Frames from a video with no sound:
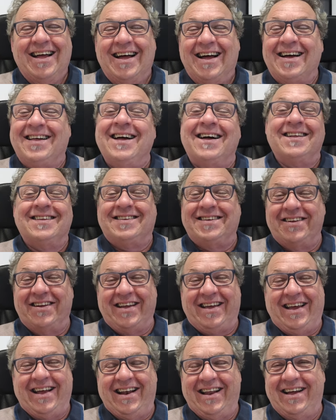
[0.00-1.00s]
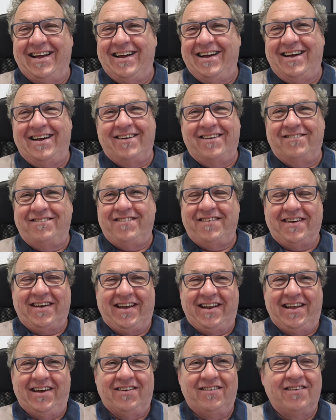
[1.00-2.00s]
I can't sit and kill her. Oh,
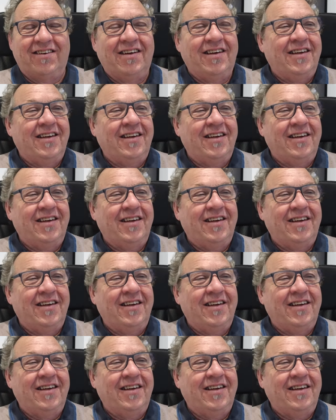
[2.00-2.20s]
fucking hell.